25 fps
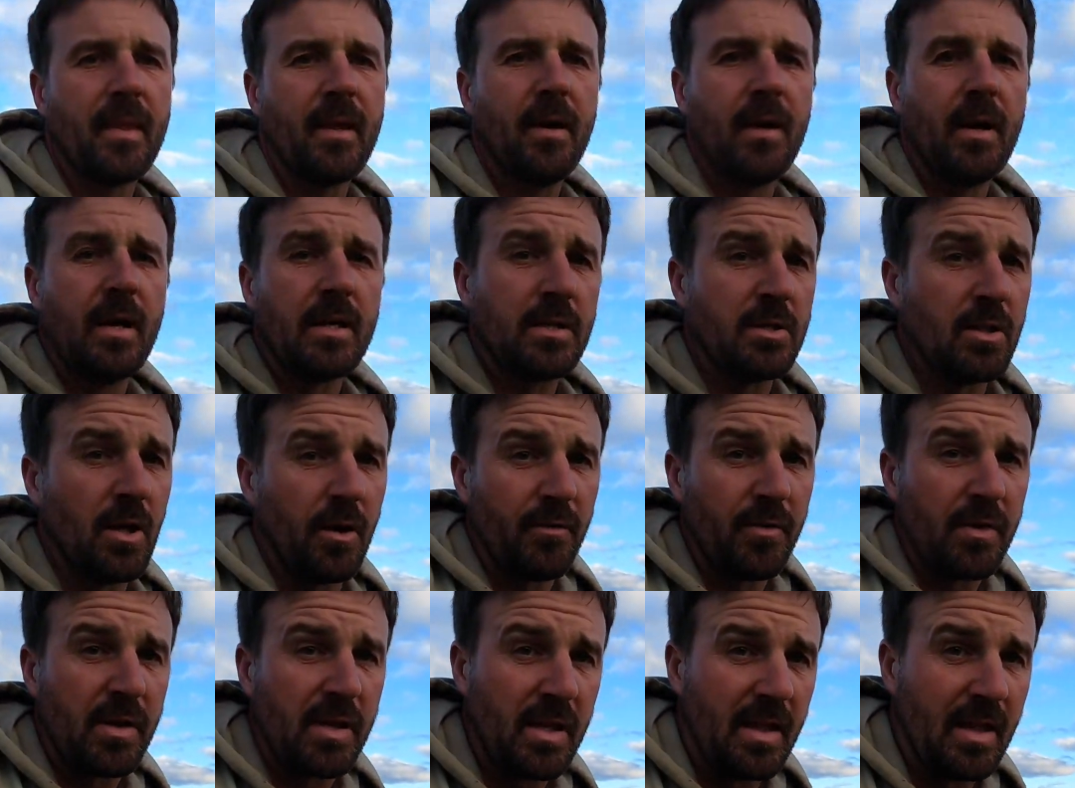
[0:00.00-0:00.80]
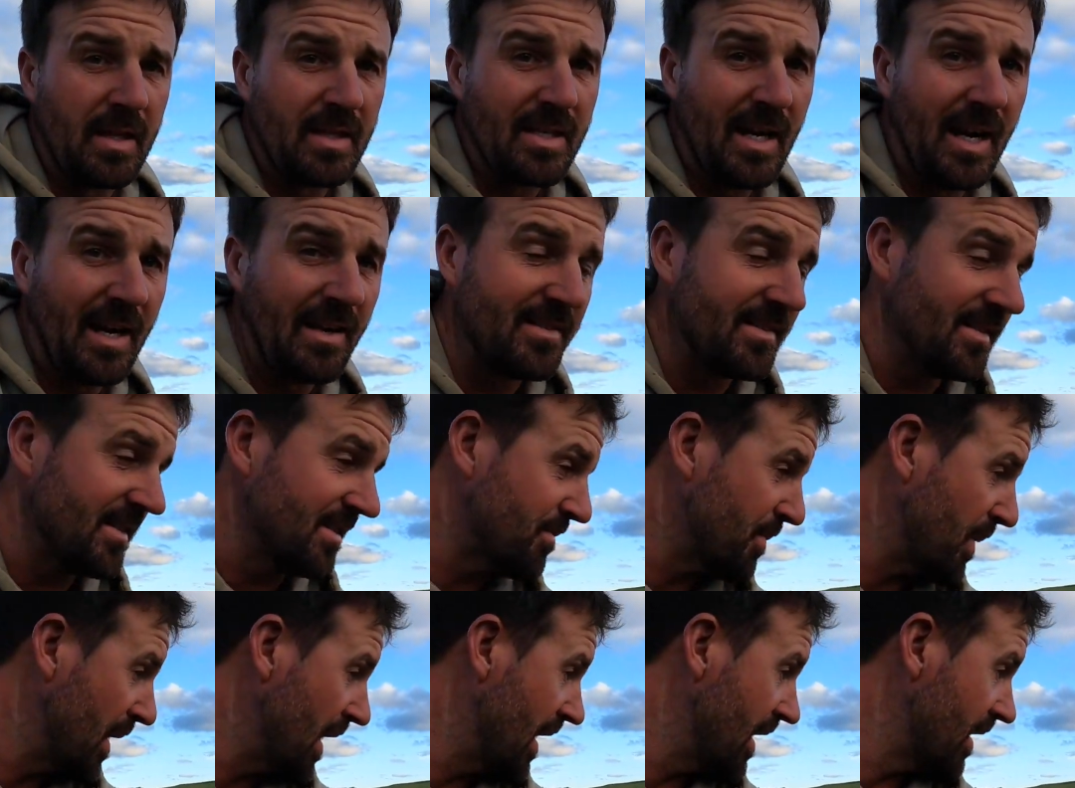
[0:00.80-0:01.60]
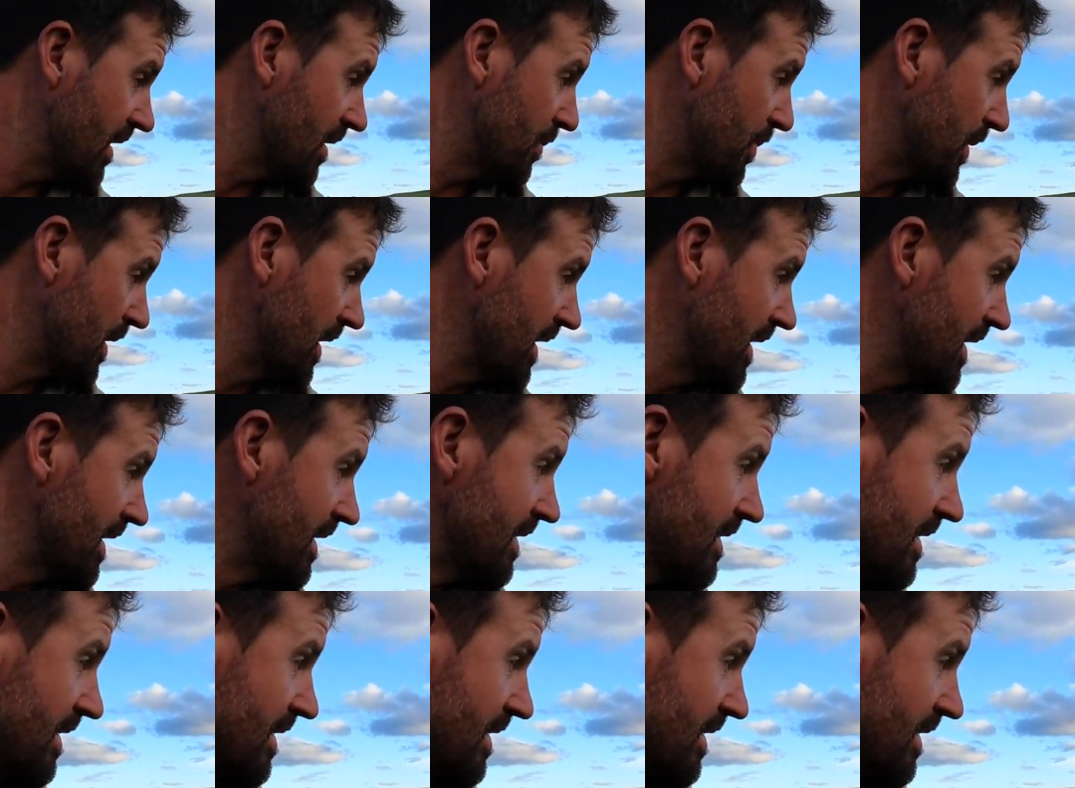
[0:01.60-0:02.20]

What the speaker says: Which is obviously the tastiest part of the plant.